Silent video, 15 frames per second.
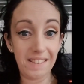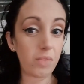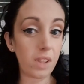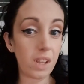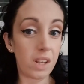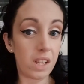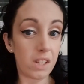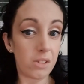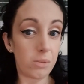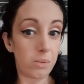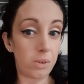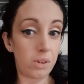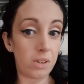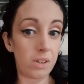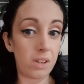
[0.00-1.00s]
Next
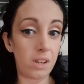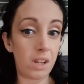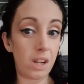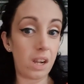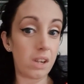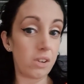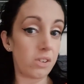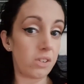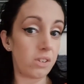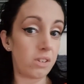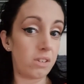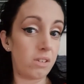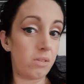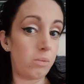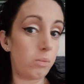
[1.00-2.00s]
one I got
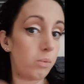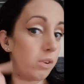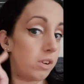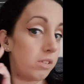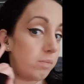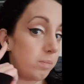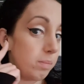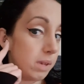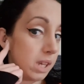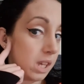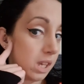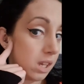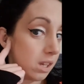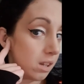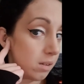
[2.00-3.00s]
done would
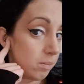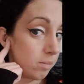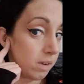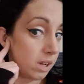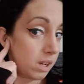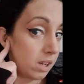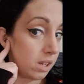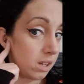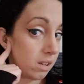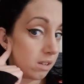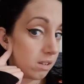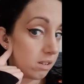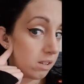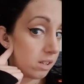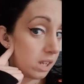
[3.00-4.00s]
be my
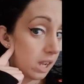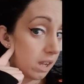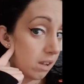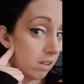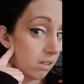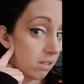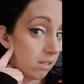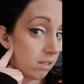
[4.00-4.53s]
Death,